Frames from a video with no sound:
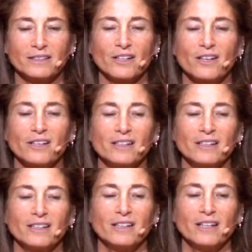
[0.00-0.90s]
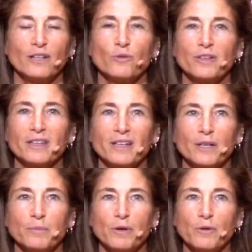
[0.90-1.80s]
talk with
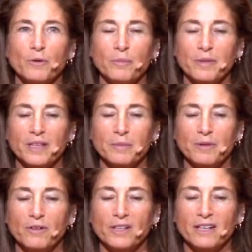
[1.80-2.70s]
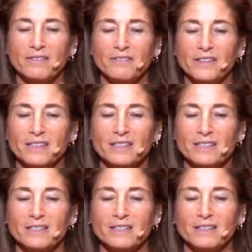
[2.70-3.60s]
a poem by the poet
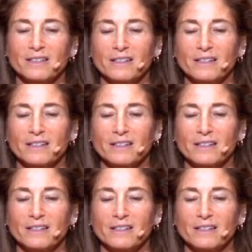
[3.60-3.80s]
Hafez